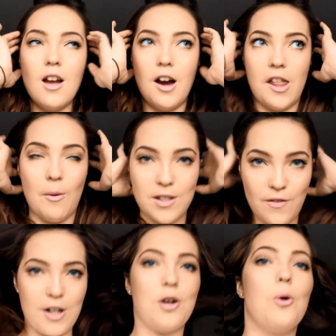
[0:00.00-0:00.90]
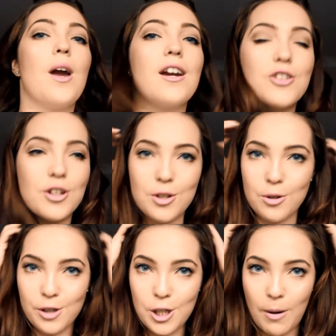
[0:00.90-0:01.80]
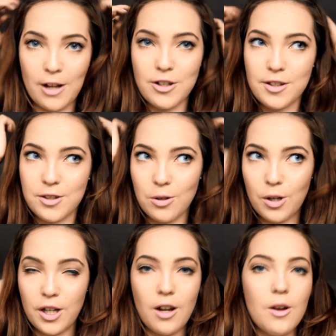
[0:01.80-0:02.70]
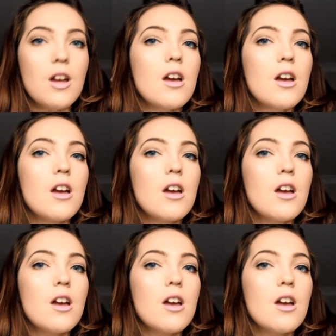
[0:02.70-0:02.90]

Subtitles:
know that was a very quick tutorial, but I just thought, you know,